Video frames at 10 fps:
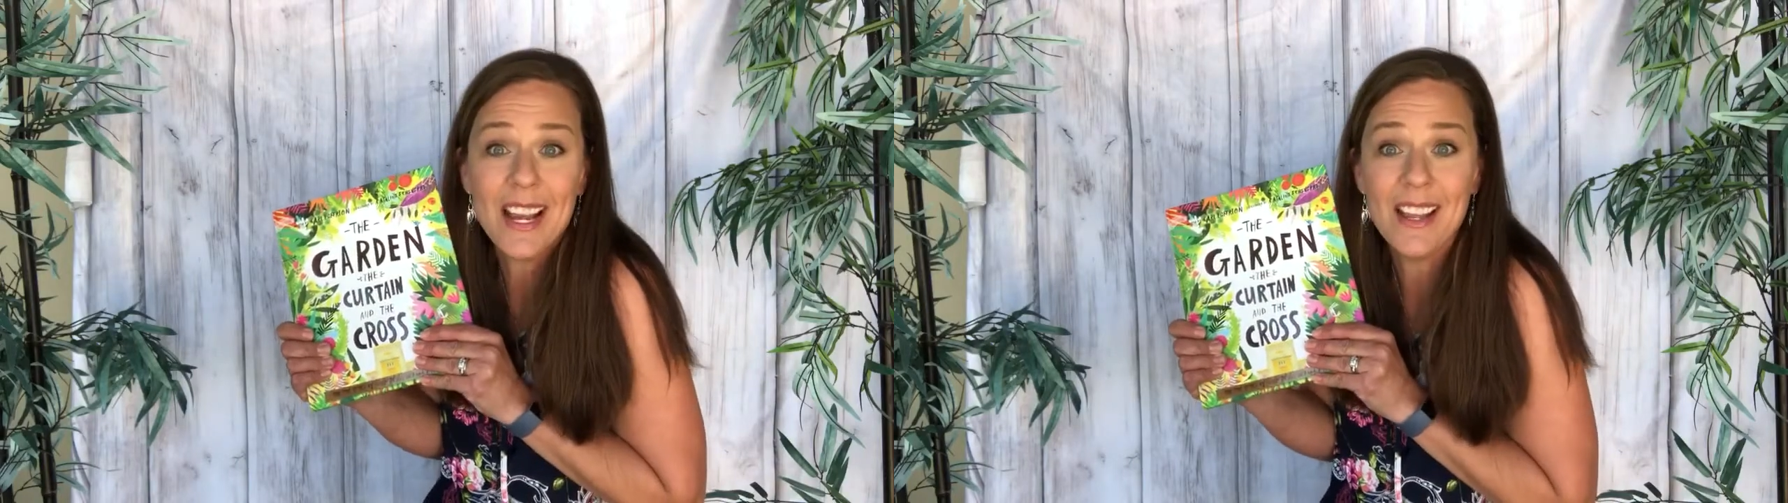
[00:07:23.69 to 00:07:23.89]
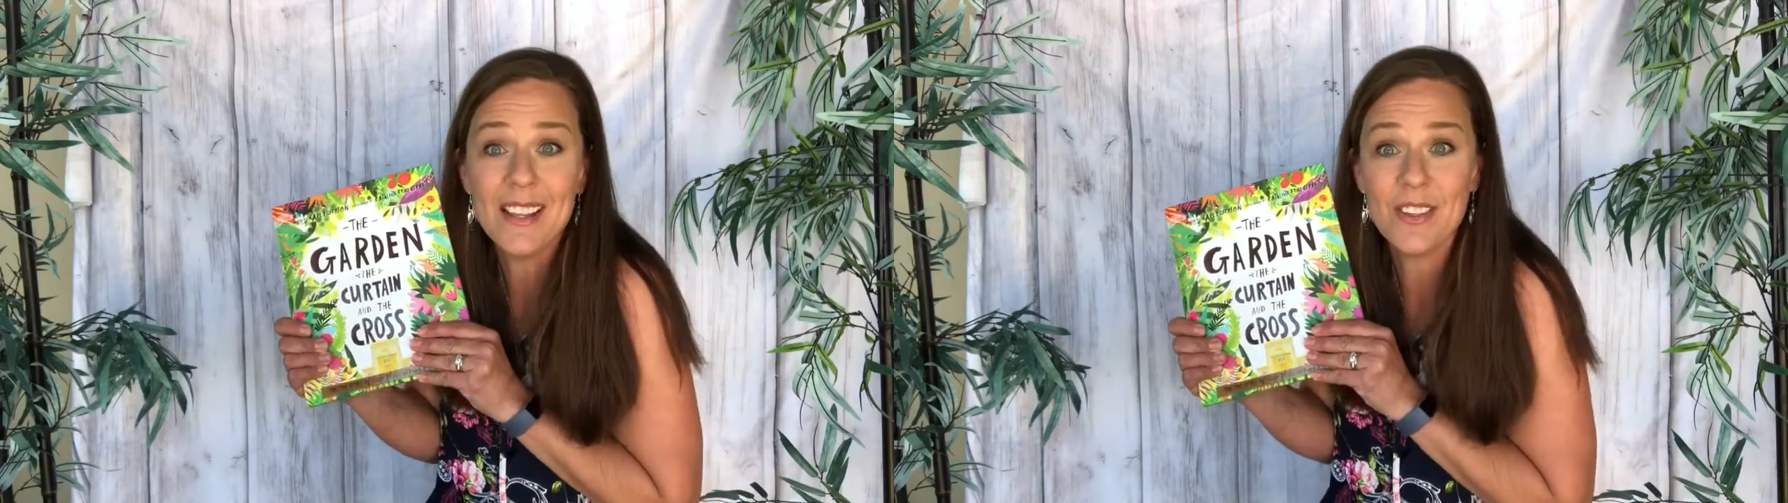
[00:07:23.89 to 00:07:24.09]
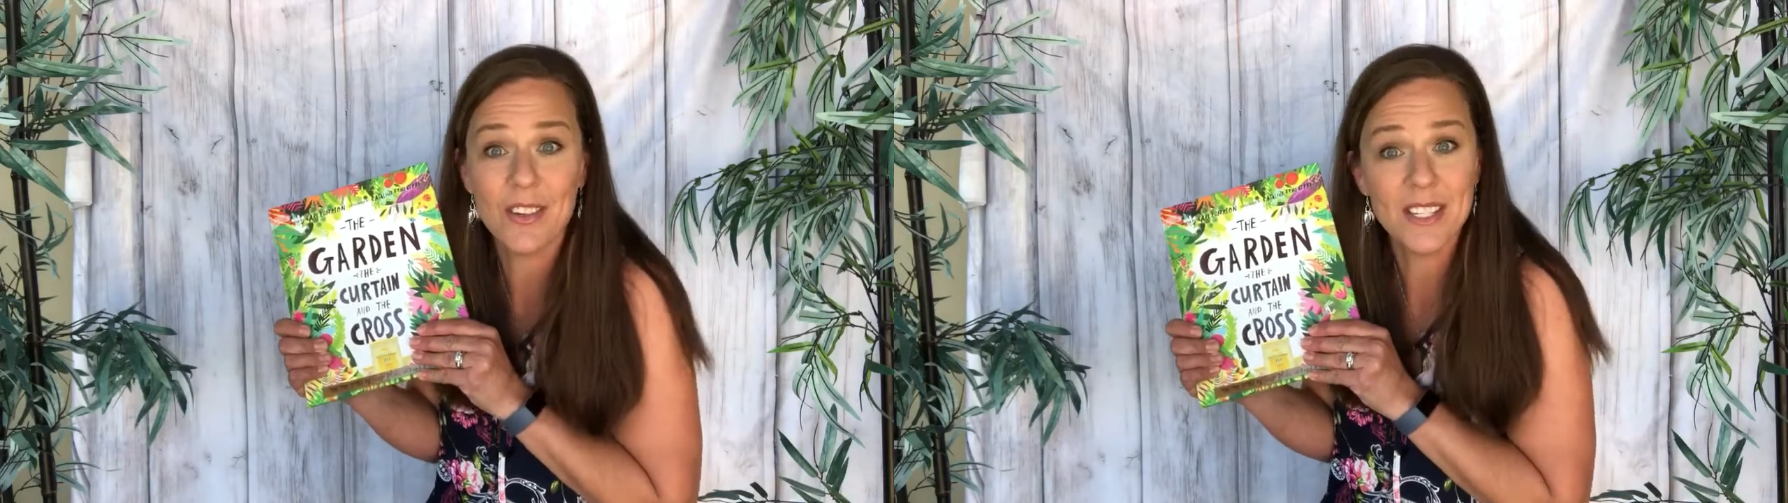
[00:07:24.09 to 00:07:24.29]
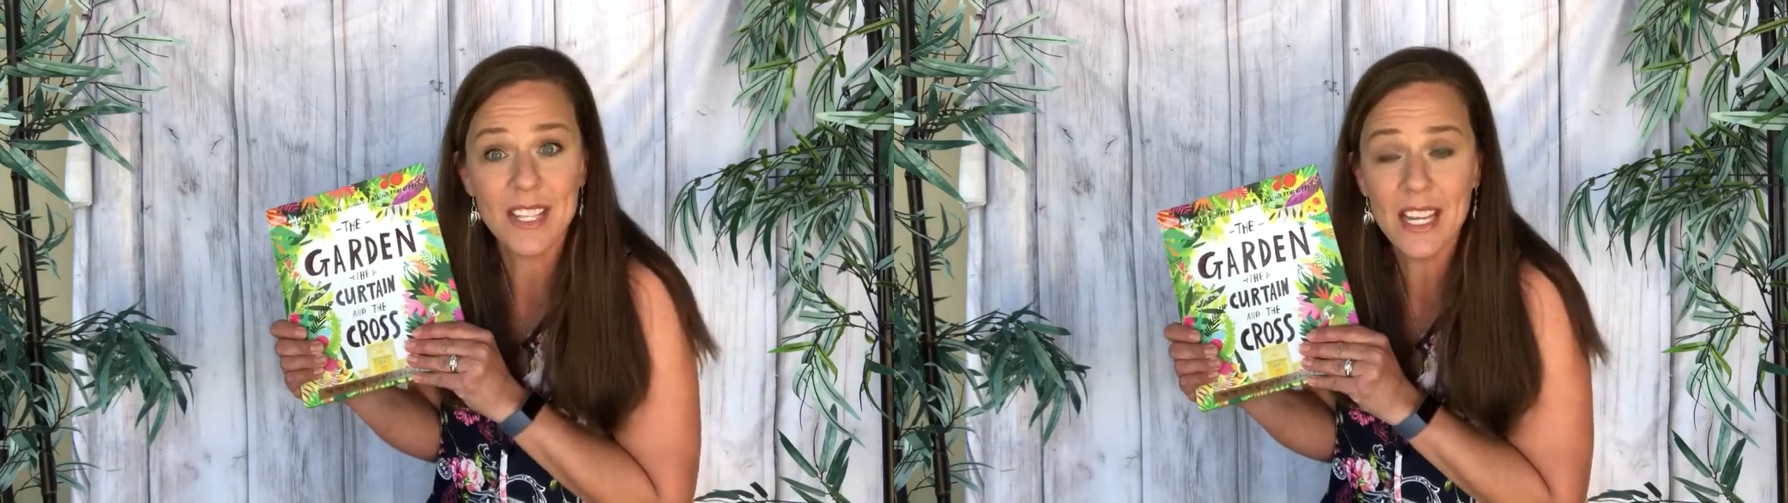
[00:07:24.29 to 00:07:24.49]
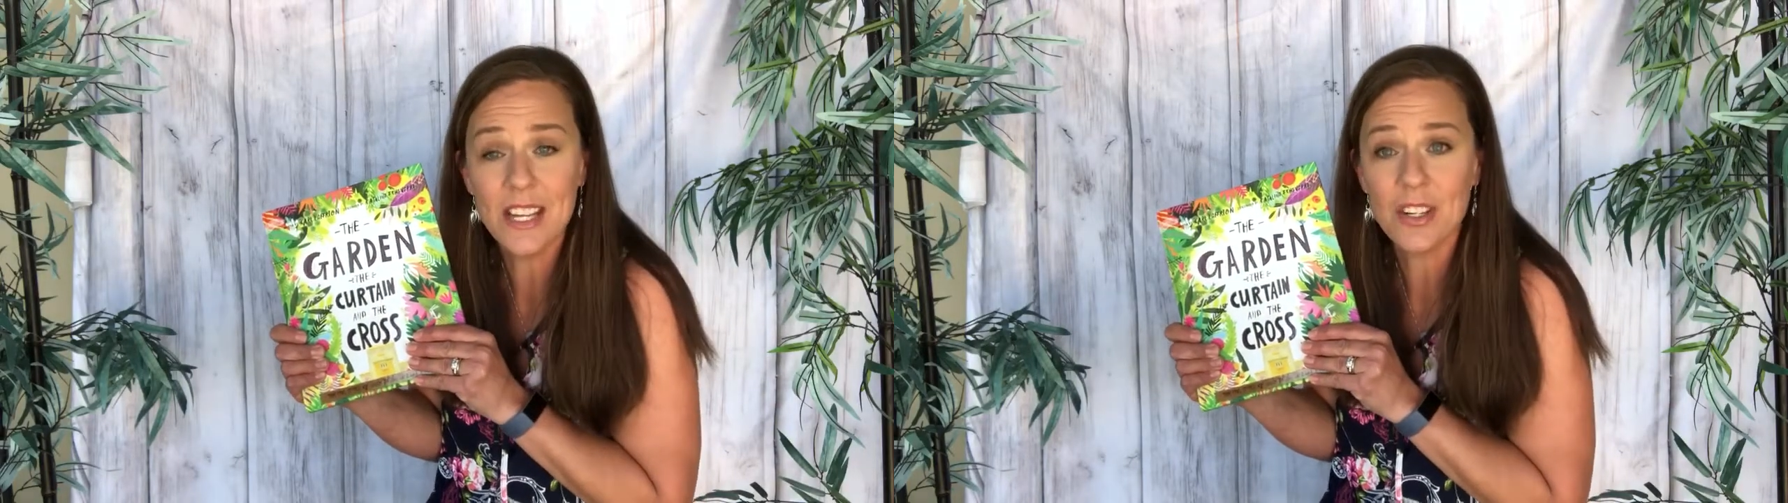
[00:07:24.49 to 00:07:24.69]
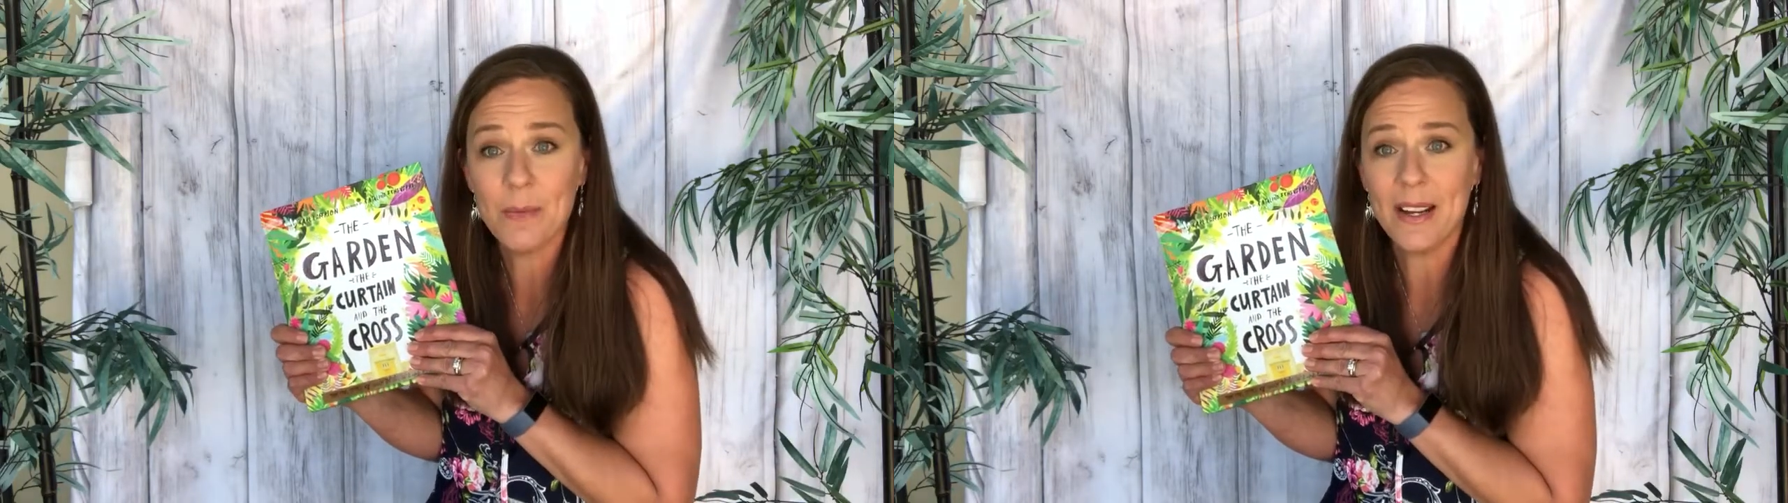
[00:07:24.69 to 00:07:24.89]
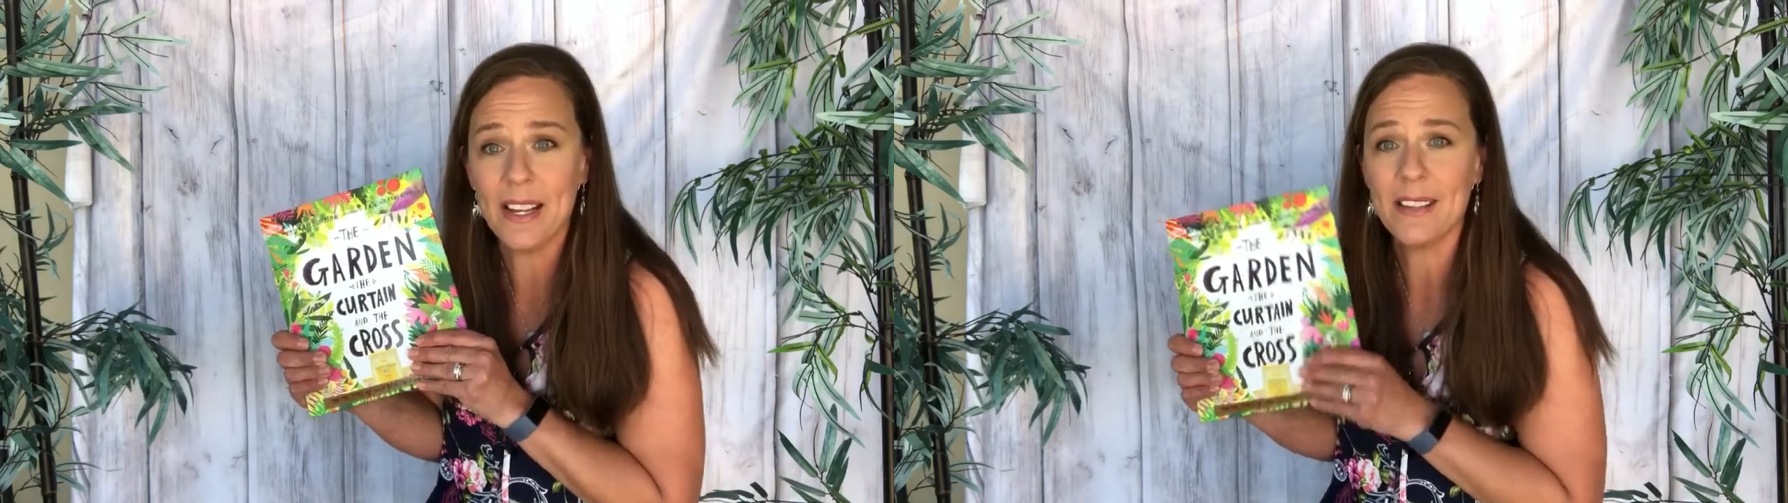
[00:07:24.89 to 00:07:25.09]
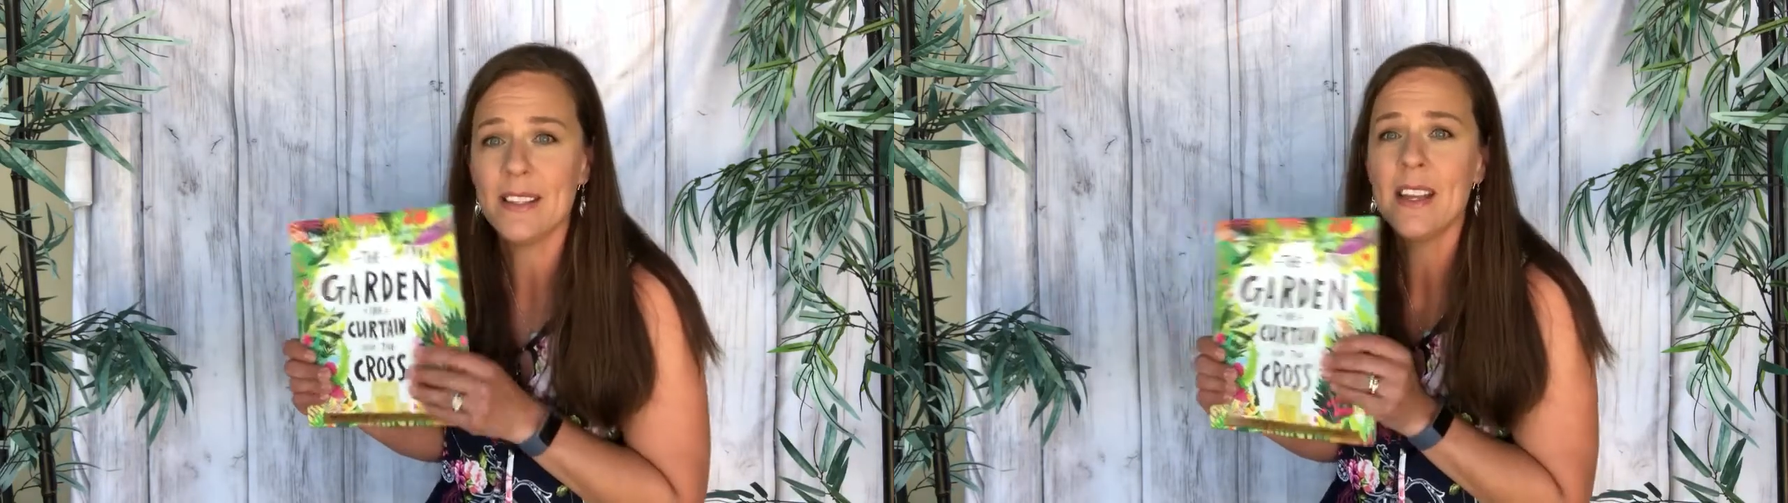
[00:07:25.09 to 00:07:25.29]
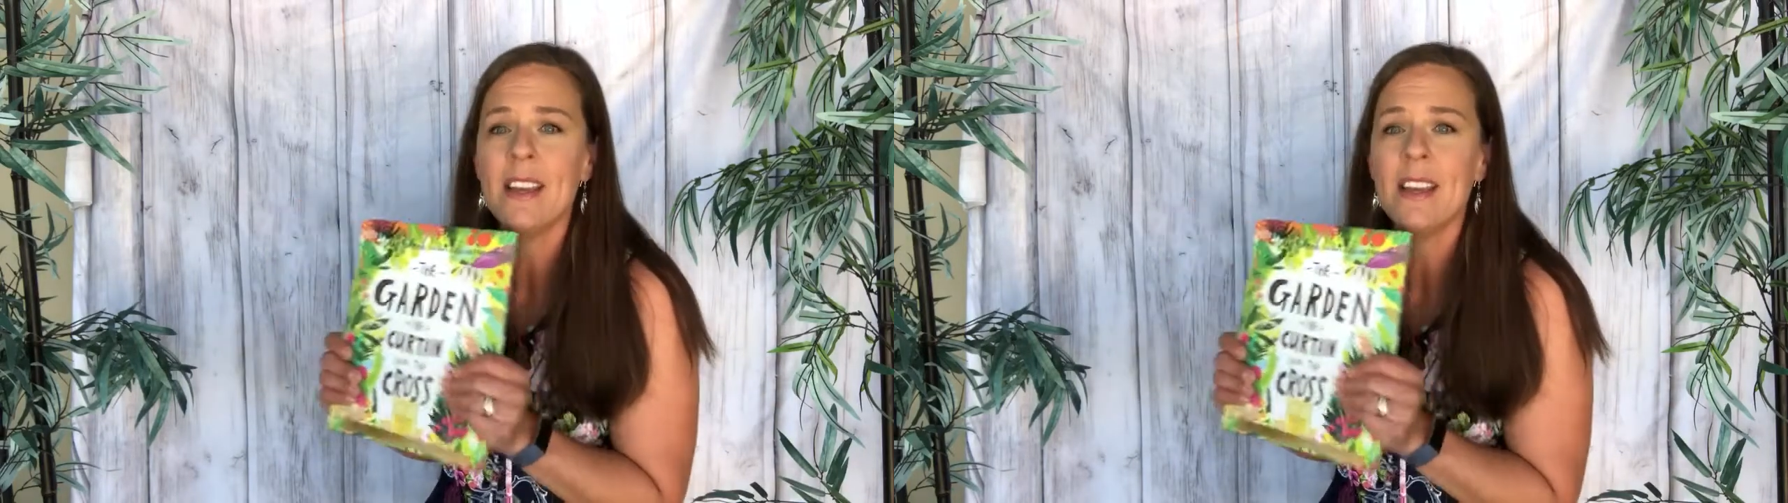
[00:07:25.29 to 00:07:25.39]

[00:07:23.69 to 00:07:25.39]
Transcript: hunts or see Easter bunnies,